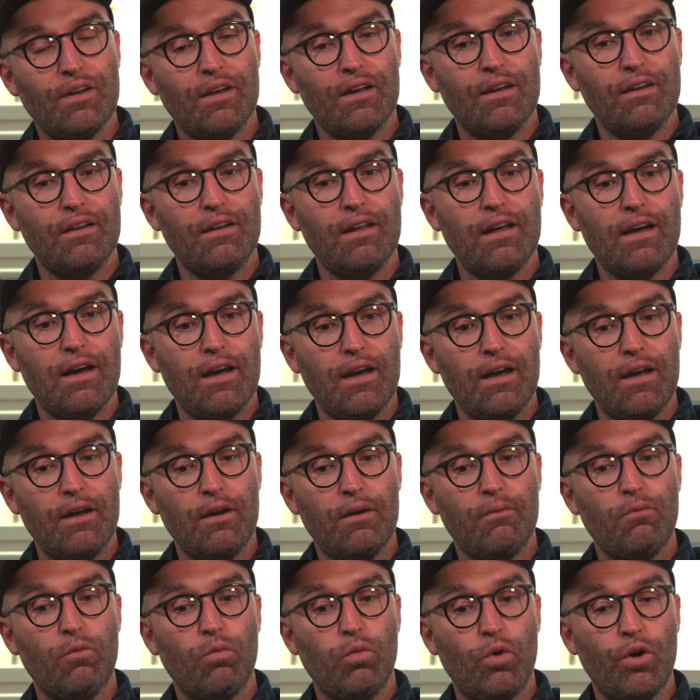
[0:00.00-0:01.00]
and
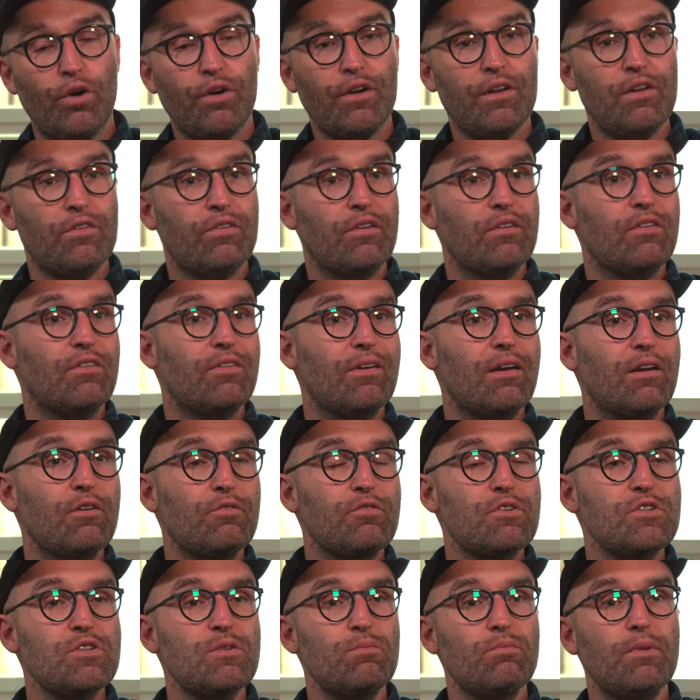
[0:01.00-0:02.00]
I work as a
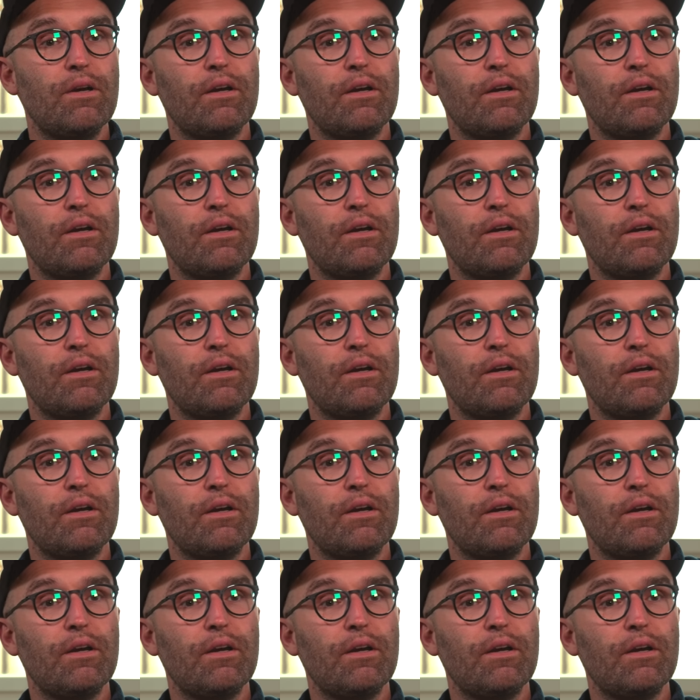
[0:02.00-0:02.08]
television